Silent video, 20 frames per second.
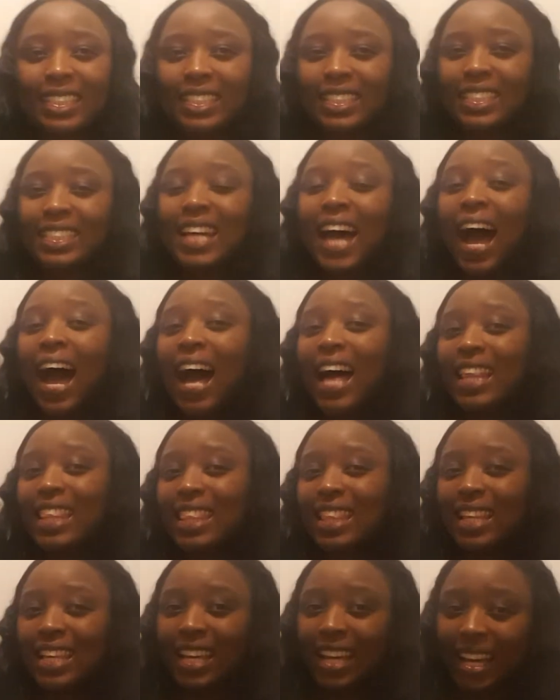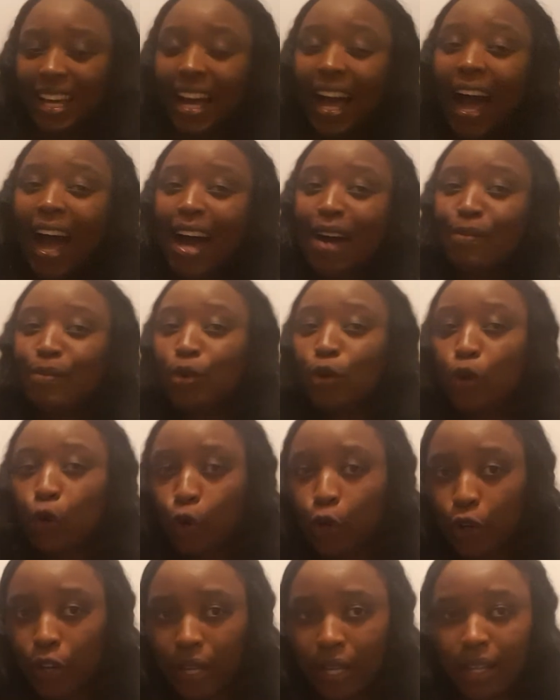Daddy, I'm
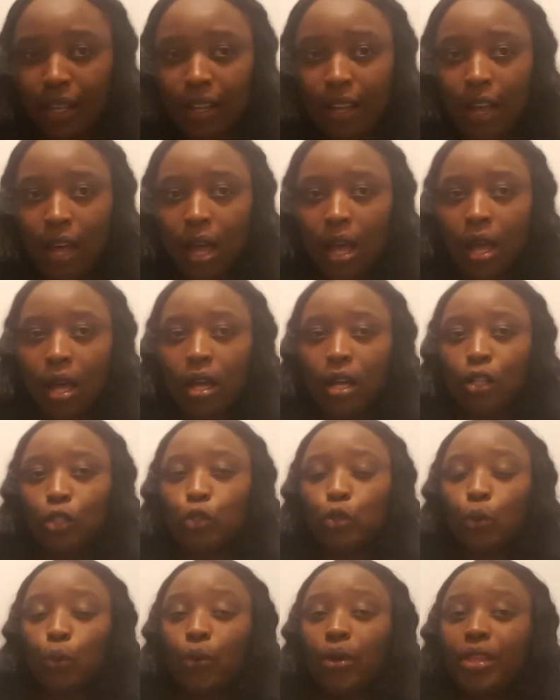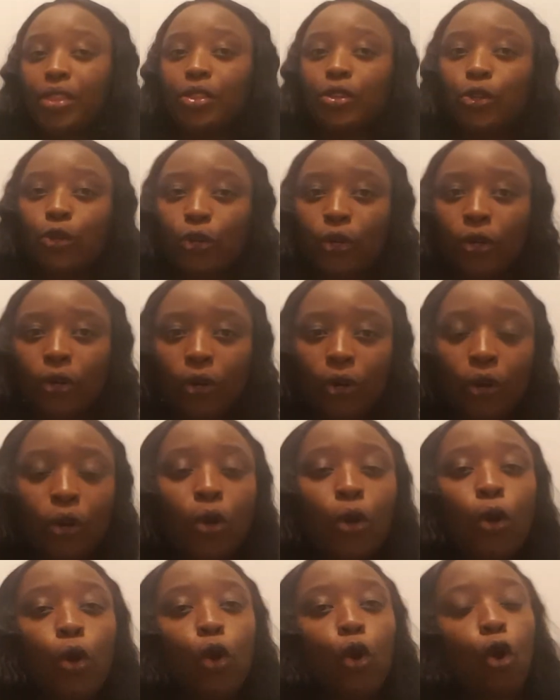going to withdraw.
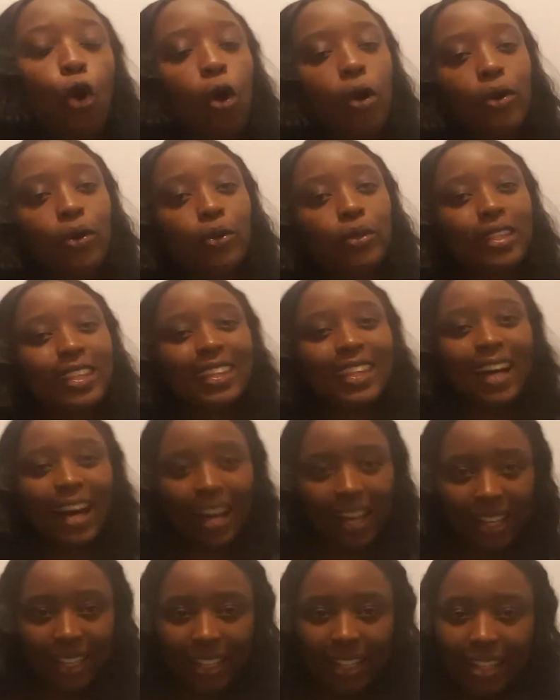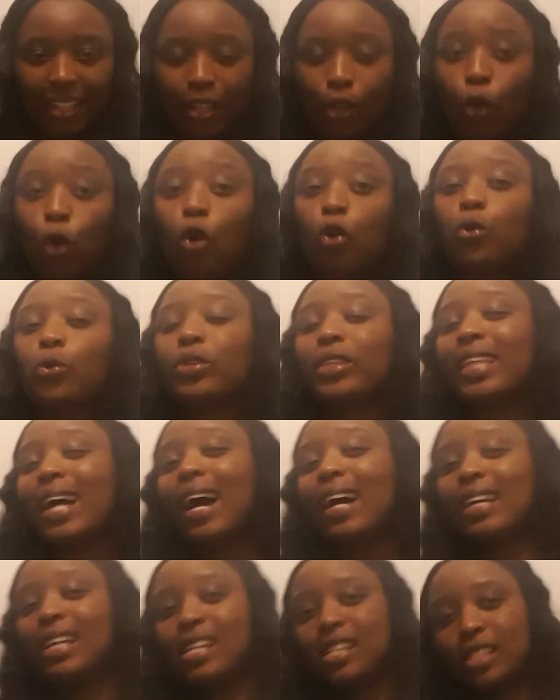Kũruta.
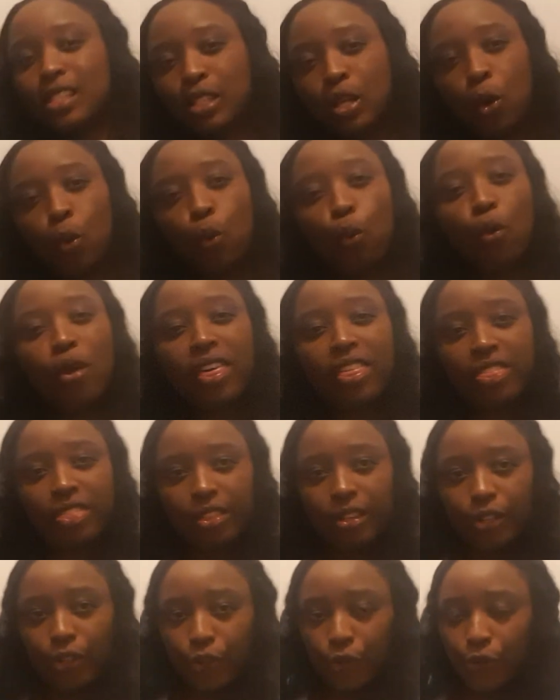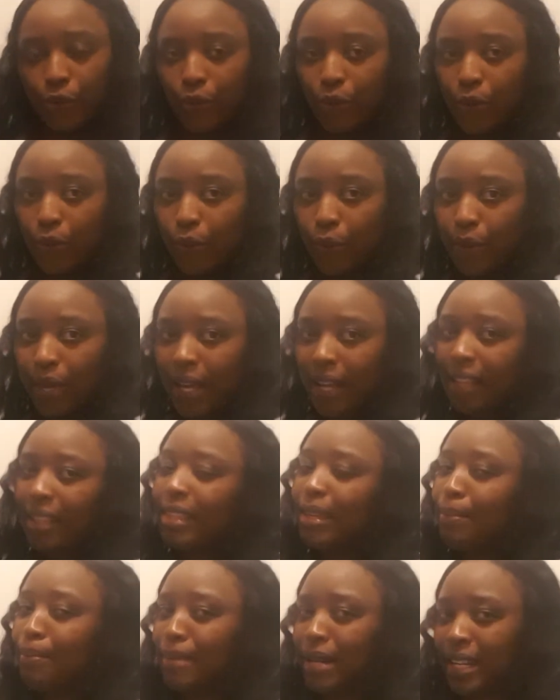Kũruta is withdrawing
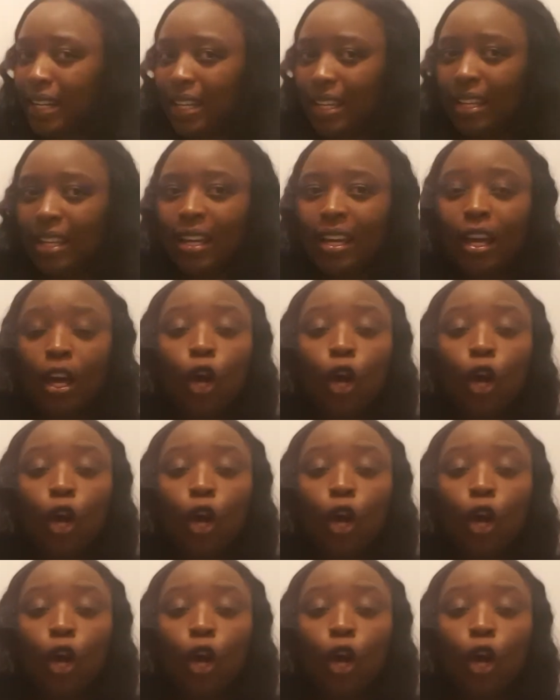the money.